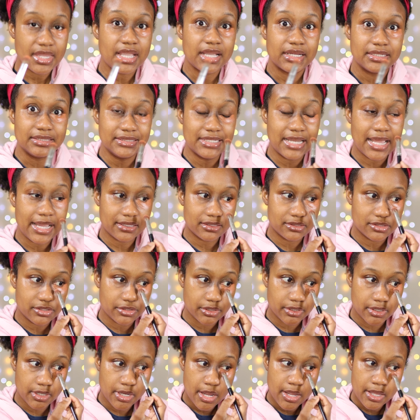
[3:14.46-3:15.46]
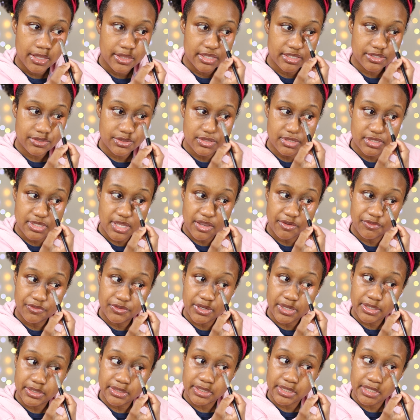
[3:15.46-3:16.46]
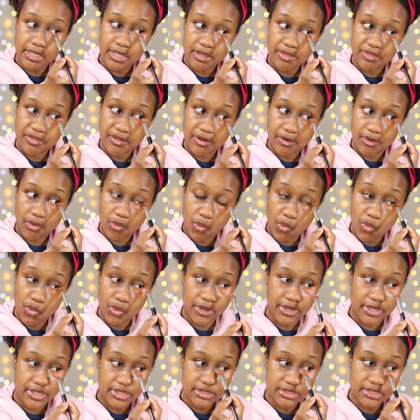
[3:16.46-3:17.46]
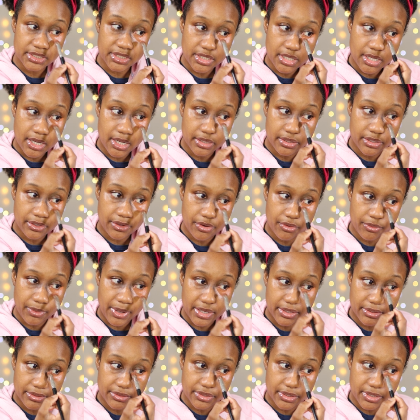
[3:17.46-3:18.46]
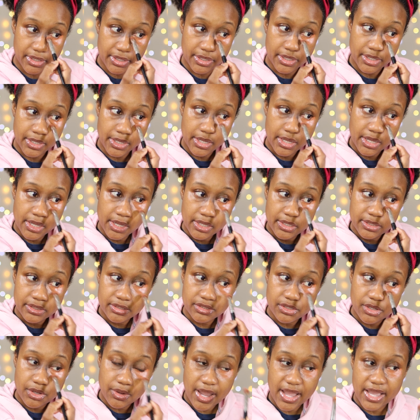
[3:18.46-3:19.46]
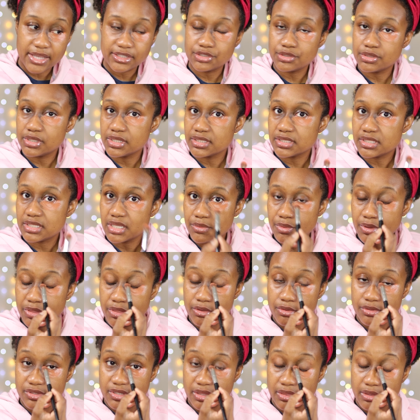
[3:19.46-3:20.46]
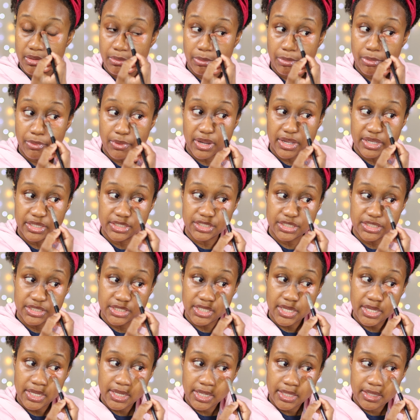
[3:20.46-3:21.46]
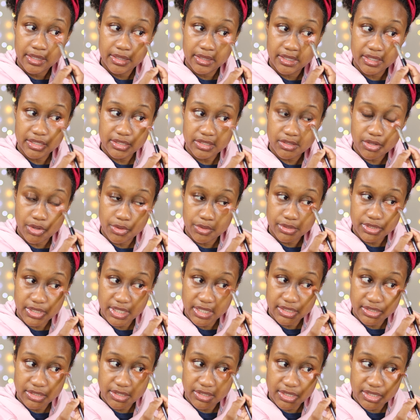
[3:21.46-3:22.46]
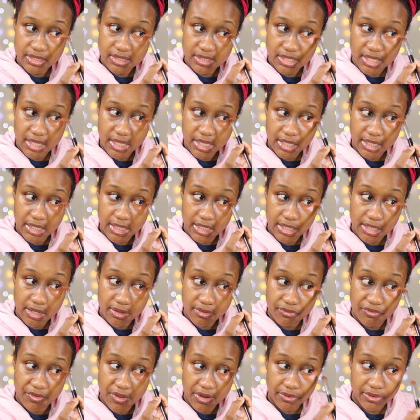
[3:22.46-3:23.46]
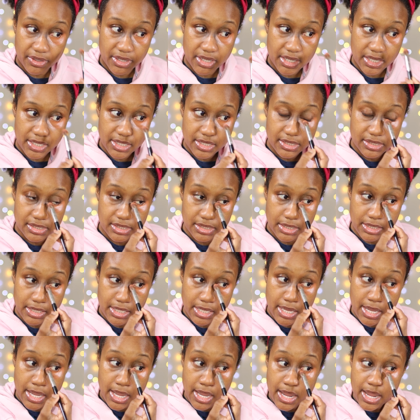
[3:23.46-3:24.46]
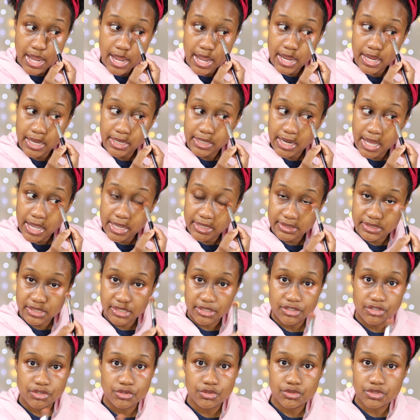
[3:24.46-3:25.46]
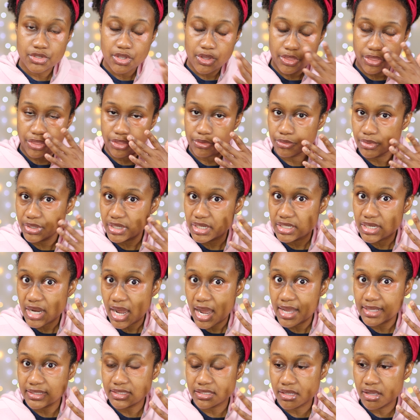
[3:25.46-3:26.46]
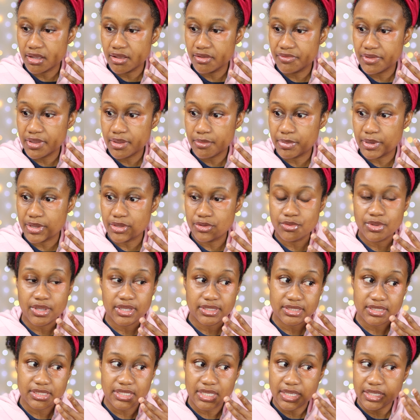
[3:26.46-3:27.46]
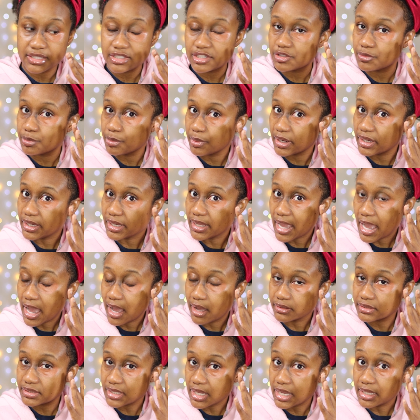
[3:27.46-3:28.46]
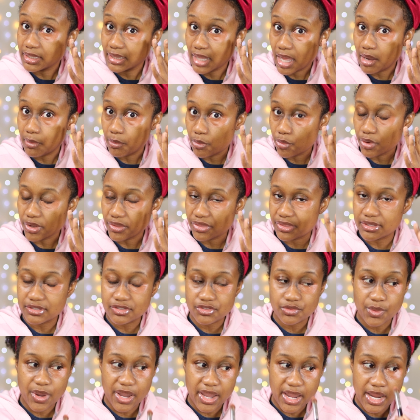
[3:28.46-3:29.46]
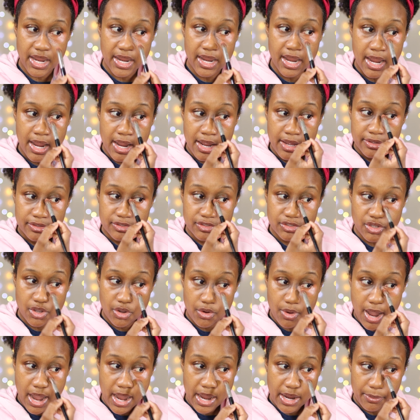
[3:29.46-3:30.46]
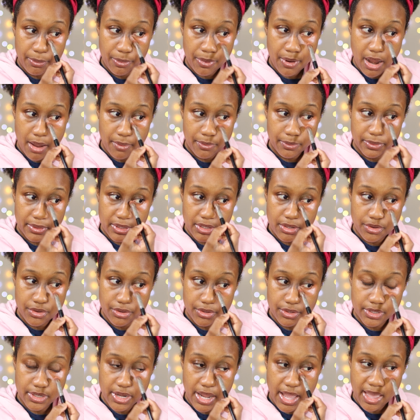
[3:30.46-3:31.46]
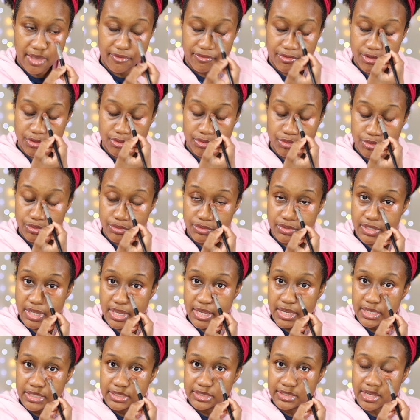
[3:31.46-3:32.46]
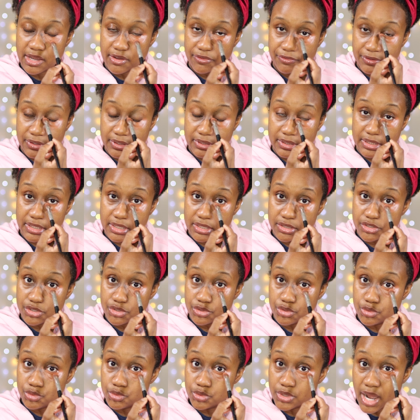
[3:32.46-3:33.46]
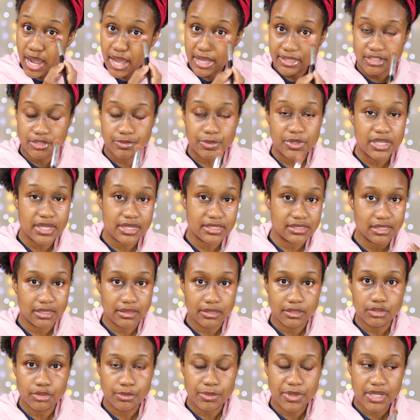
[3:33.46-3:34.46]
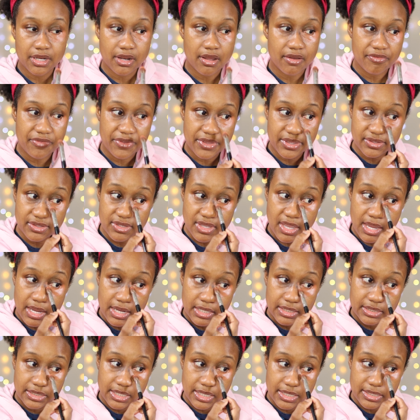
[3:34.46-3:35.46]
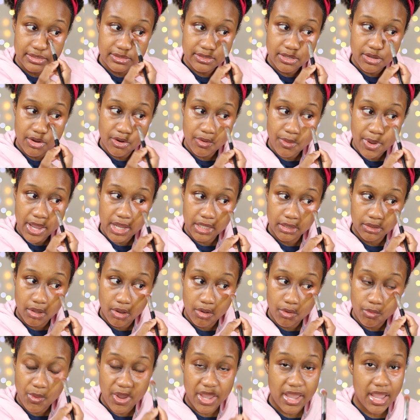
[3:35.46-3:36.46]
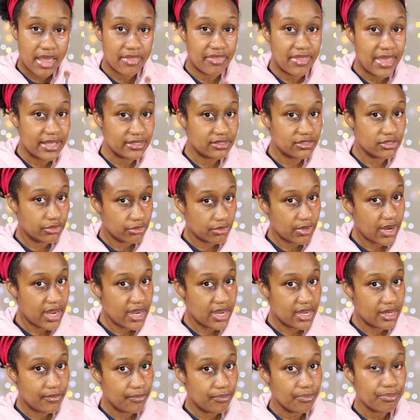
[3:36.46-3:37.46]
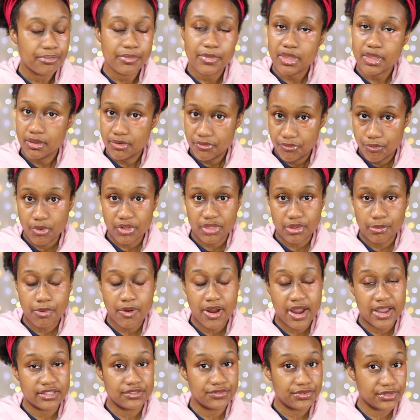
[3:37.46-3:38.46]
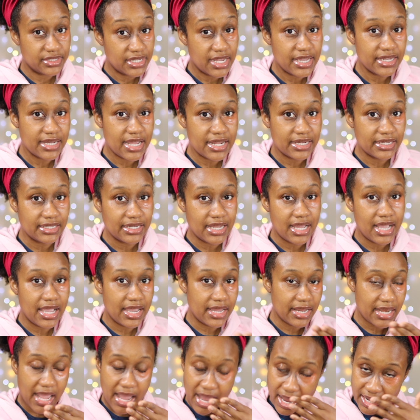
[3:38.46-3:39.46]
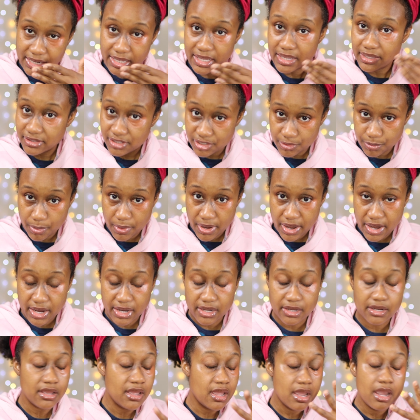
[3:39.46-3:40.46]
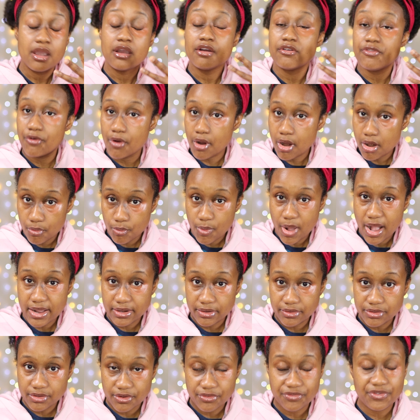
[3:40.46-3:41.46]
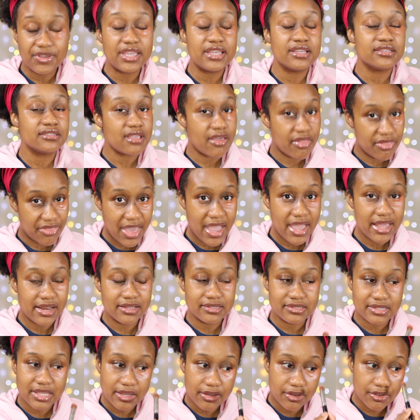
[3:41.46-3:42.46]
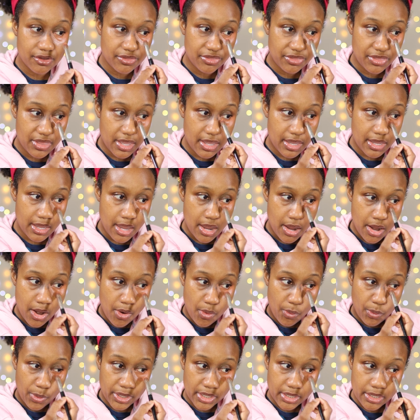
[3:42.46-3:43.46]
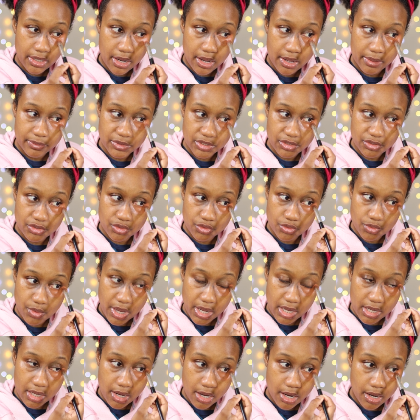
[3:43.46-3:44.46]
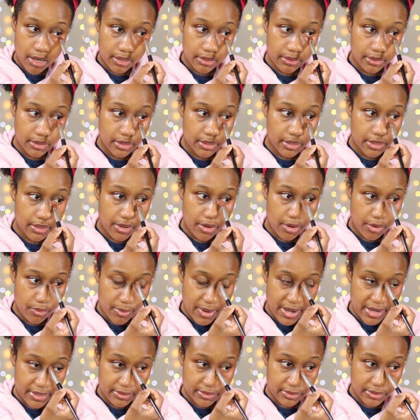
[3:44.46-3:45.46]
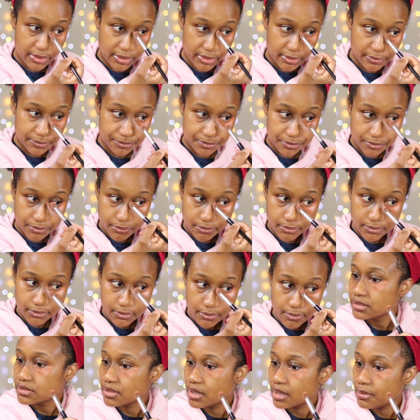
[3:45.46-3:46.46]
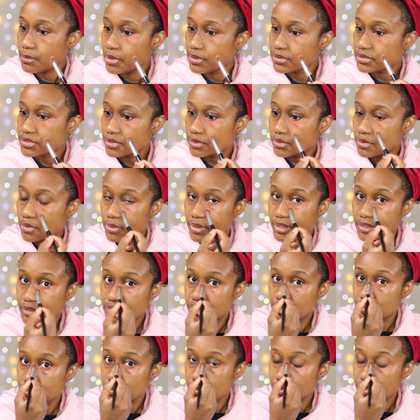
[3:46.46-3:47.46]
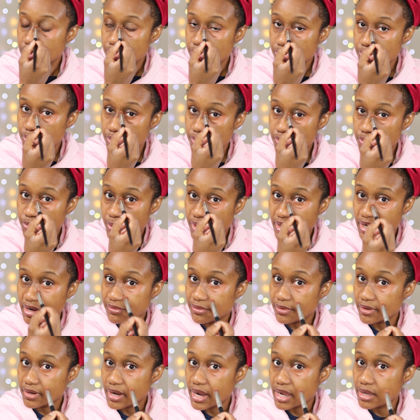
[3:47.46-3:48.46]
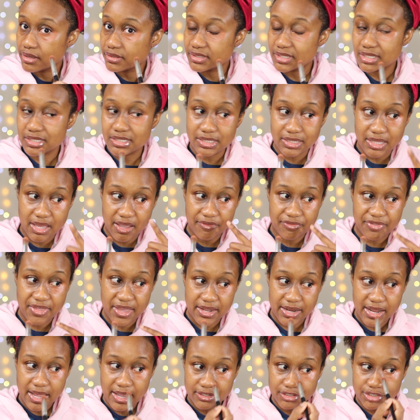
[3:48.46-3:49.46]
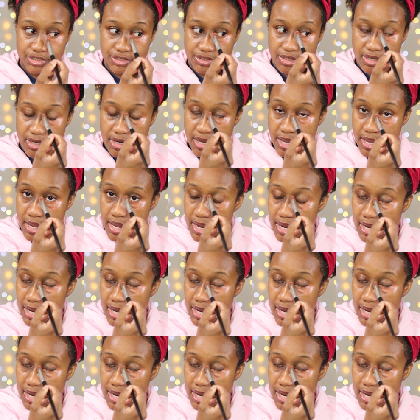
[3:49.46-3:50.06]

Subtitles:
Nectar. This is definitely their orange color corrector. So as you can see with using the brush, this goes into the skin very easily, and I did use 3 dots of it, but you can see it's spreading out a lot more this way. So I probably could have used definitely 2 dots because a little bit of this does go a long way, and that's great for the price. For $10.99, and it can spread far and wide on your face. That is a good thing when it comes to a color corrector. So I'm also going to use whatever else is left, that extra.